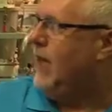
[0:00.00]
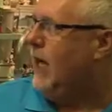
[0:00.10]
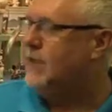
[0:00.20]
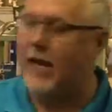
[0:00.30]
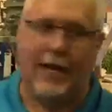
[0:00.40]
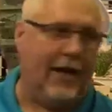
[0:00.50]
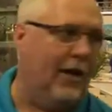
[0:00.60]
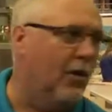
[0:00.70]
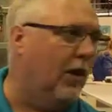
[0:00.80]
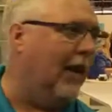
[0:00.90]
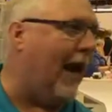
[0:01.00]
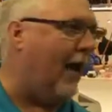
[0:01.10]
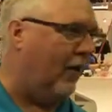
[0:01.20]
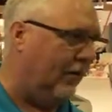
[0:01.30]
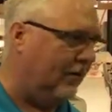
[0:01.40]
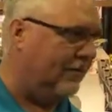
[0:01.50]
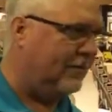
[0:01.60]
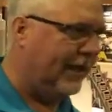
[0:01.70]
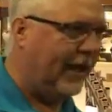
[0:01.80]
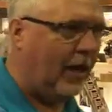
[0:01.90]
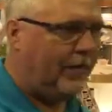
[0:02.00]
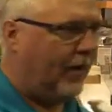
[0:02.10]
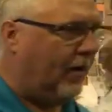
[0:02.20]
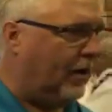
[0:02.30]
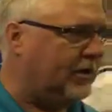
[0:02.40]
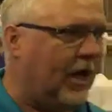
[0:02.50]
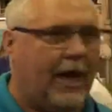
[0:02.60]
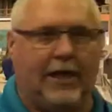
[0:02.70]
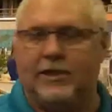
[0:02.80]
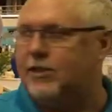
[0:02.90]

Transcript: guy's gotta get into a ladder to get up there and untie it.